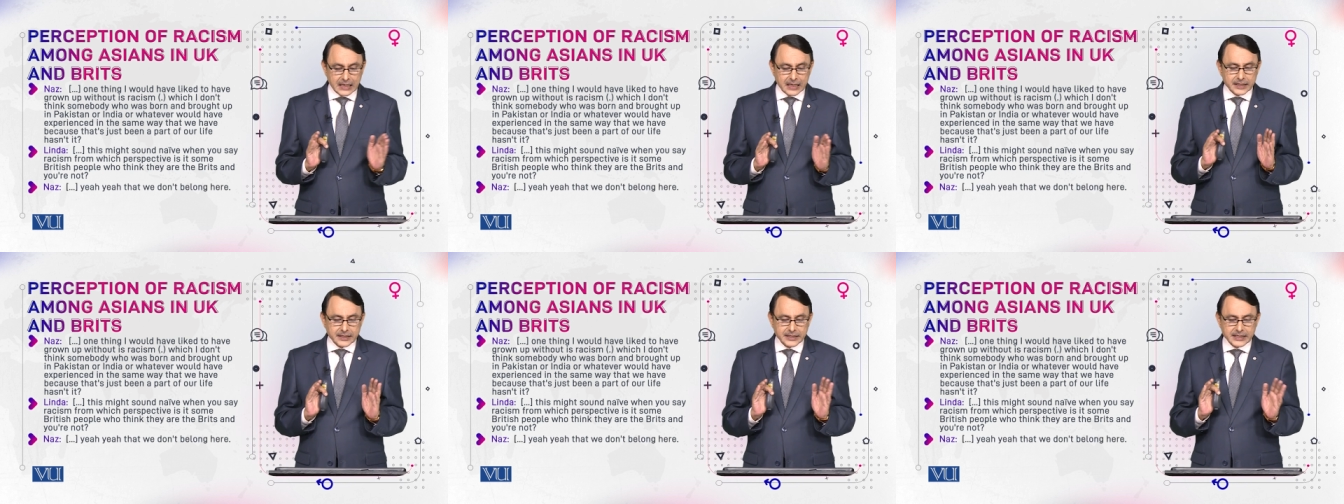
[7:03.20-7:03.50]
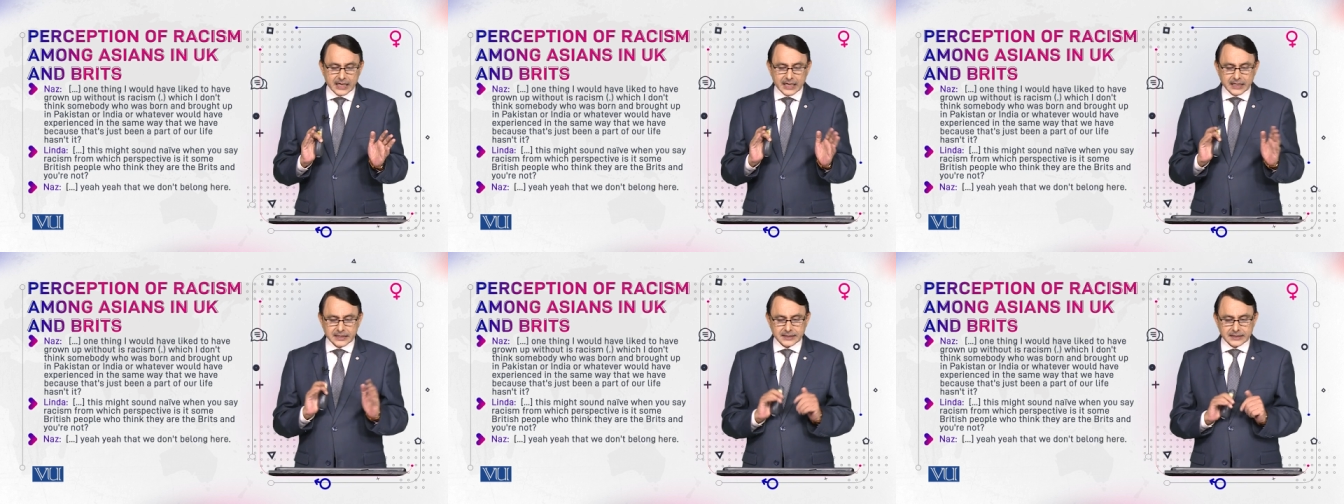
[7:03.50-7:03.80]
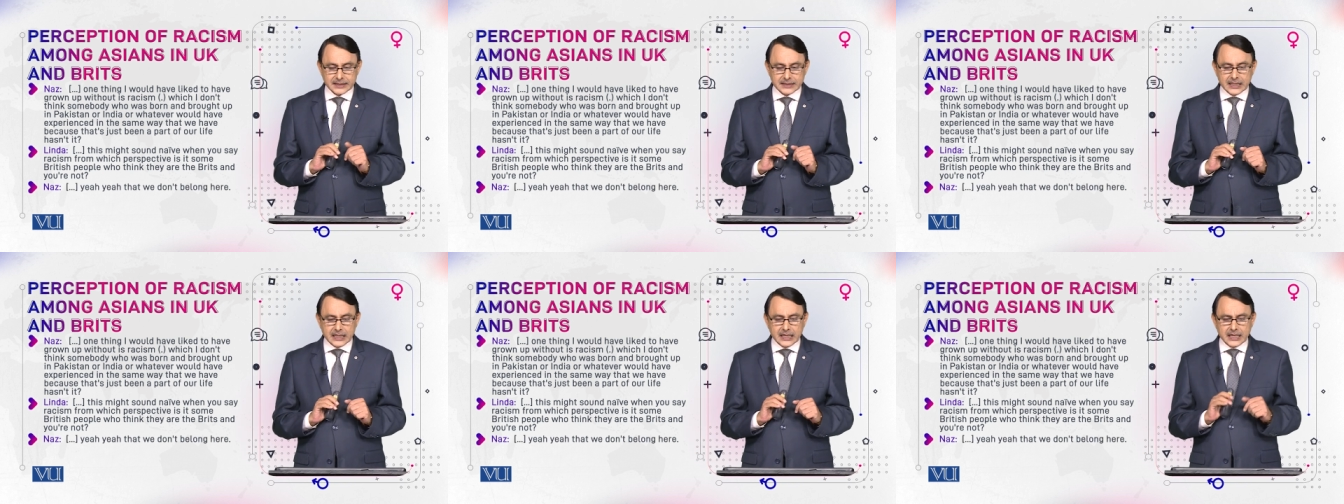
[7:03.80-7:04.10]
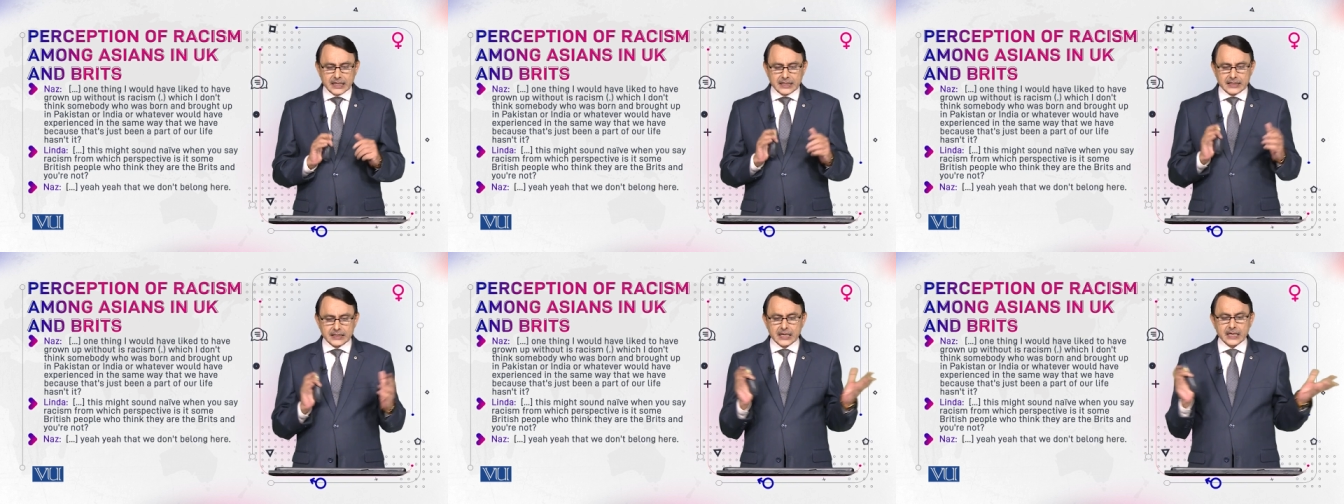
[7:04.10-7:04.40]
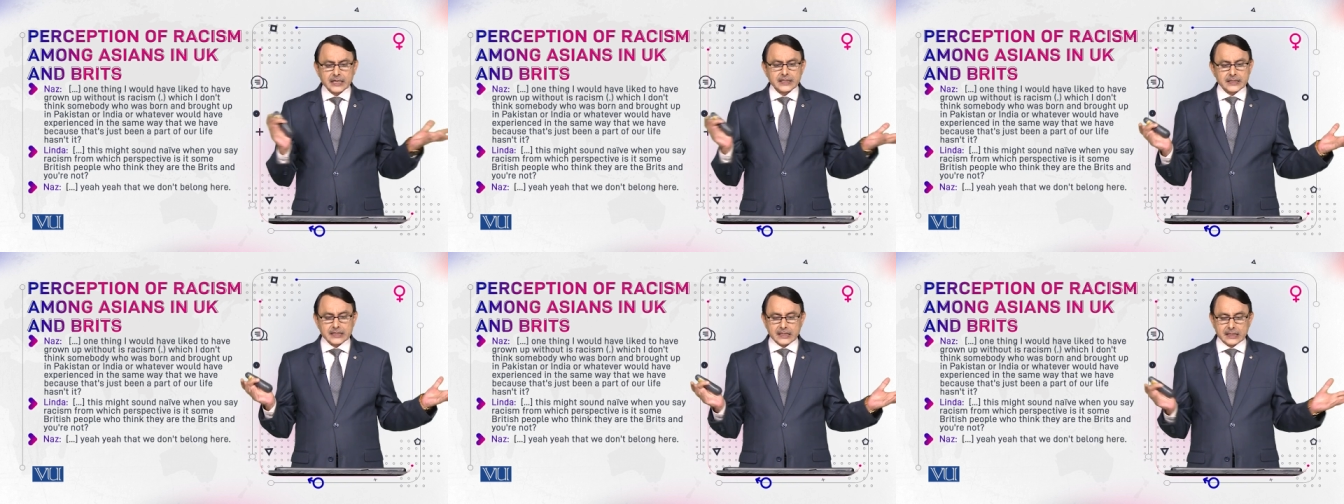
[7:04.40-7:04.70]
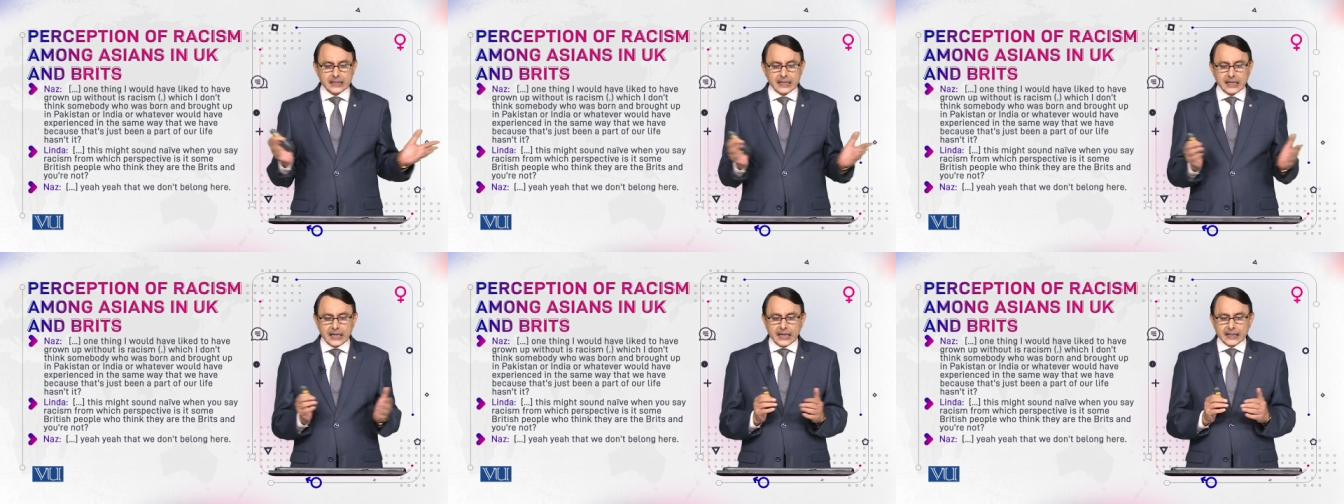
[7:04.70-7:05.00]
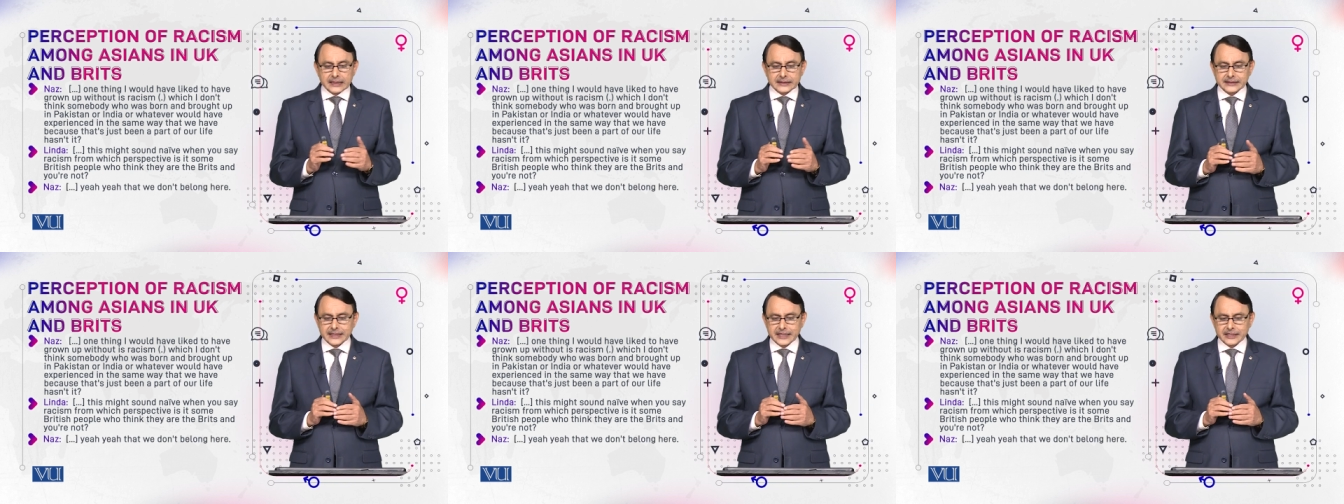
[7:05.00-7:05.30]
Naz, yeah, yeah,
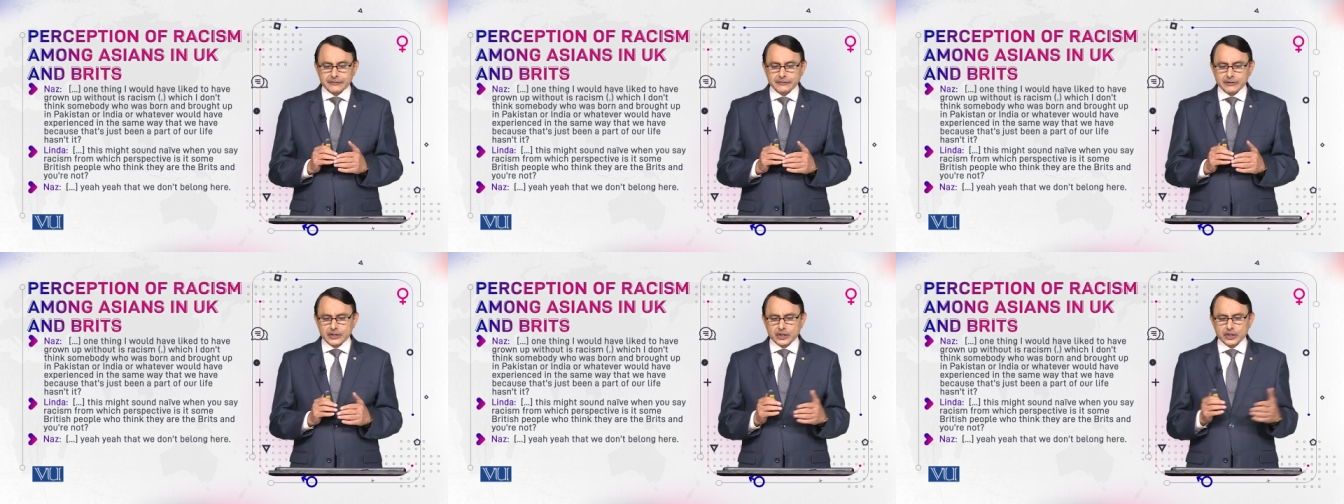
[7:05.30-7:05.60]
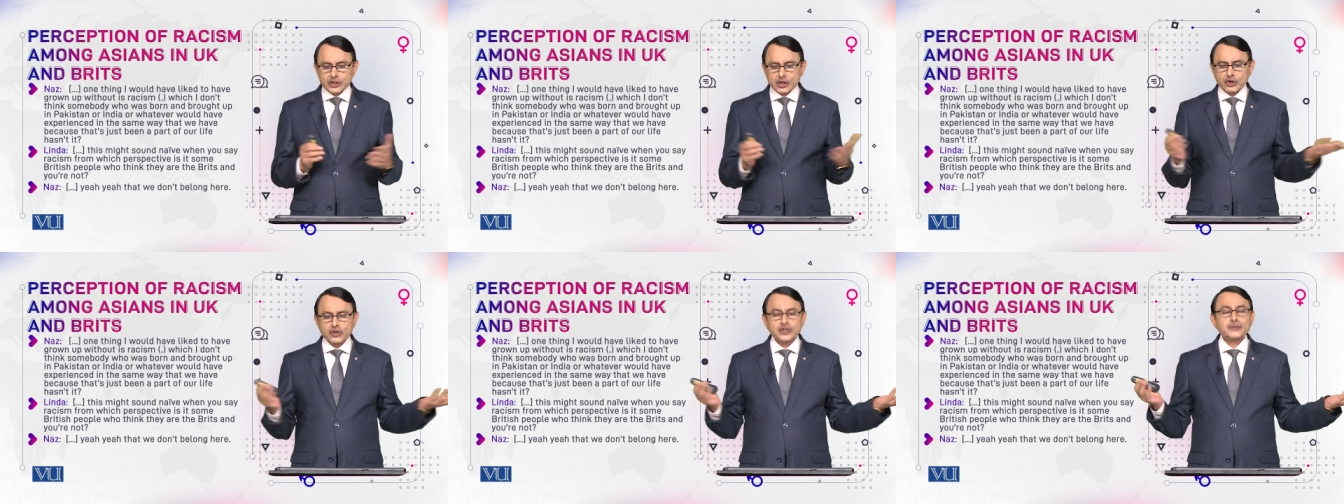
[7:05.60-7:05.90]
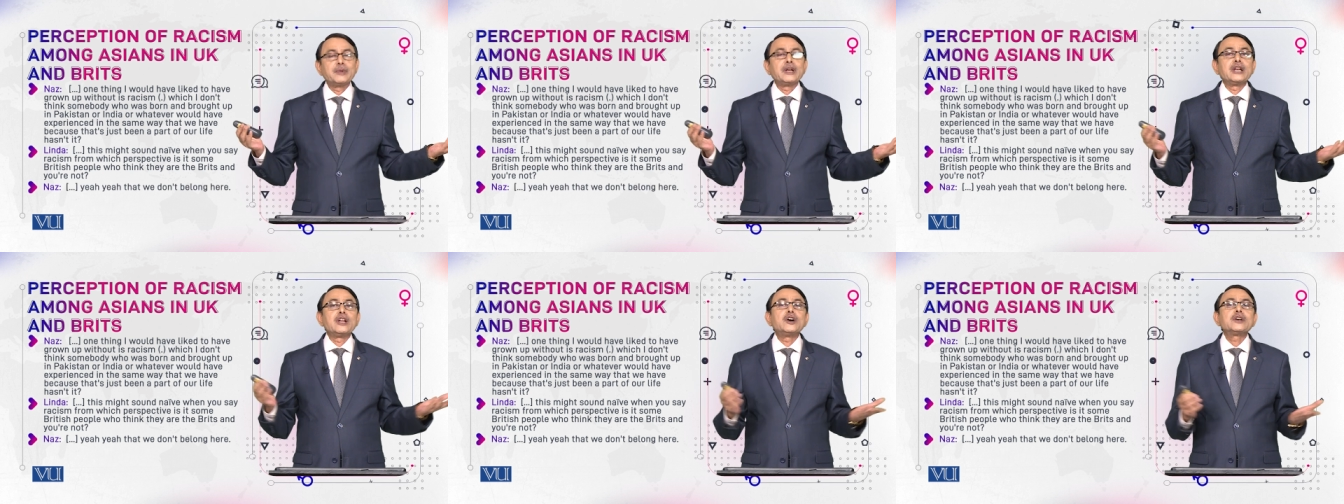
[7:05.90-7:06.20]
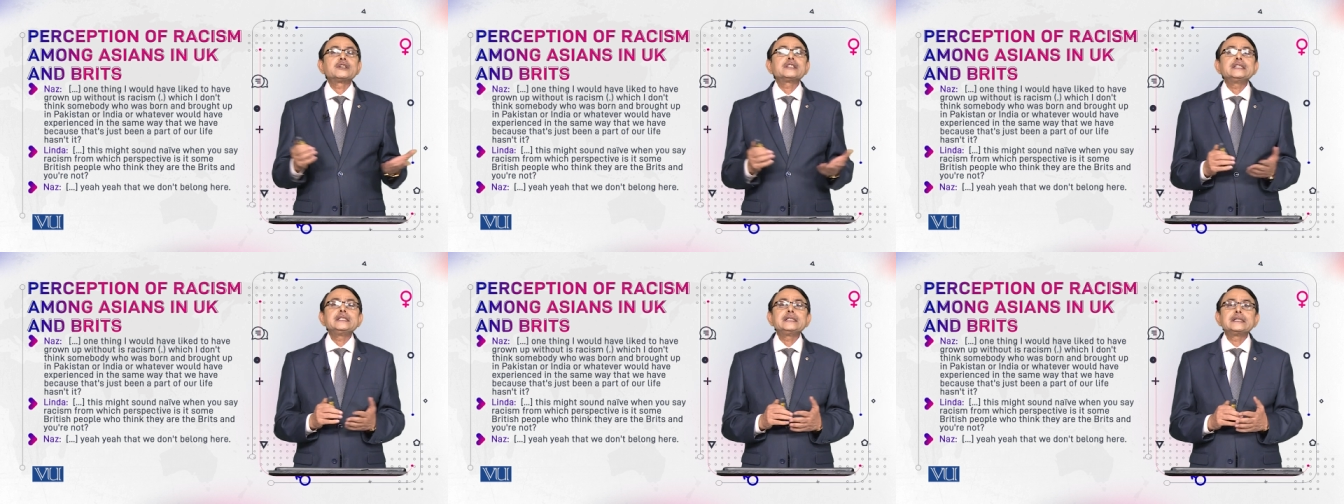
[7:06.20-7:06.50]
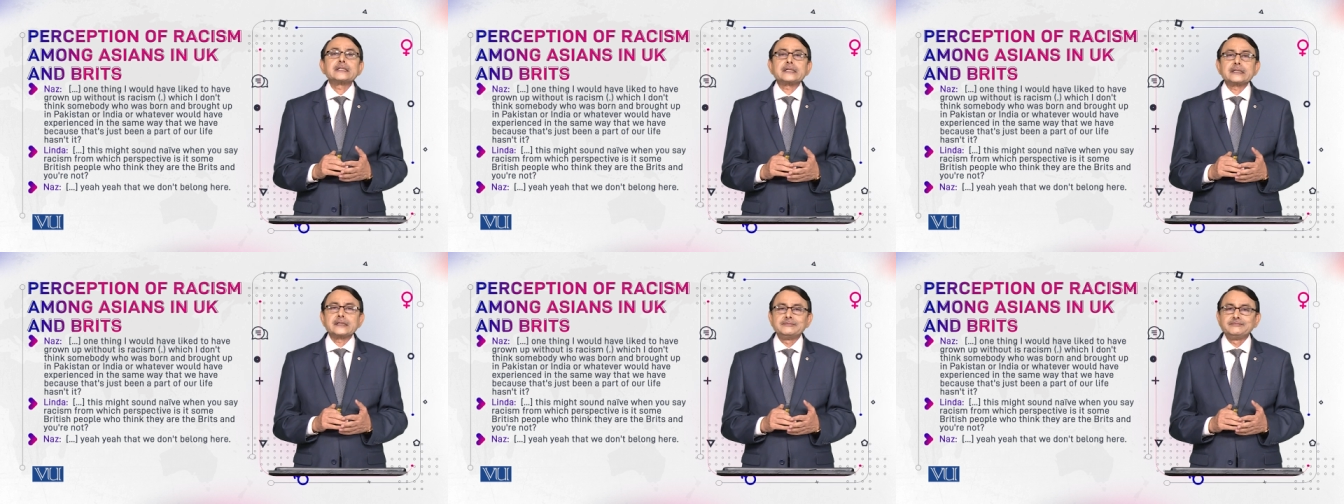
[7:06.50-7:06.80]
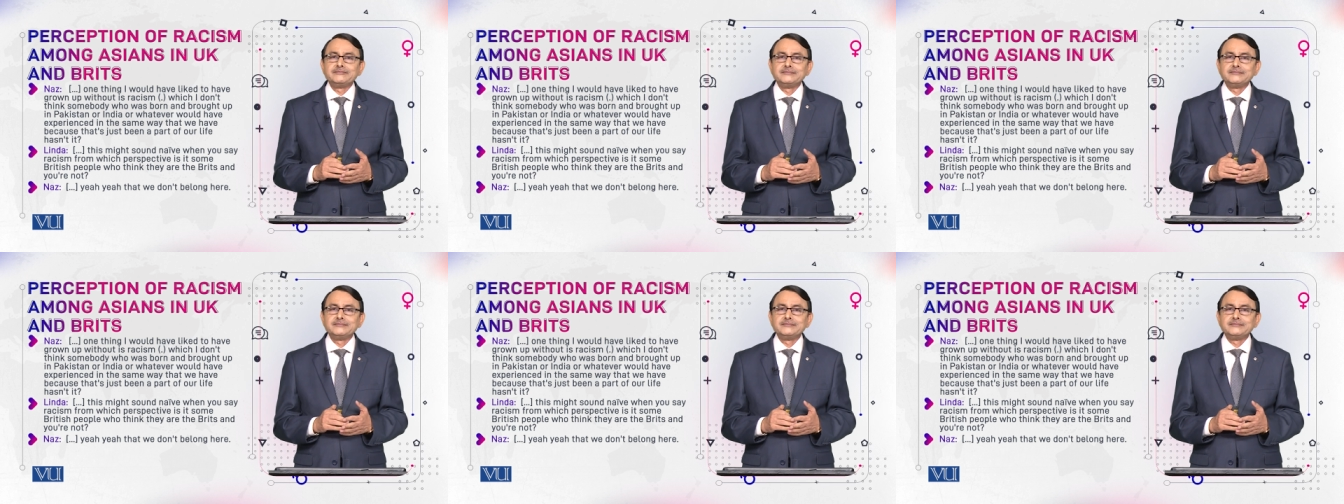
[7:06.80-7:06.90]
that we don't belong here.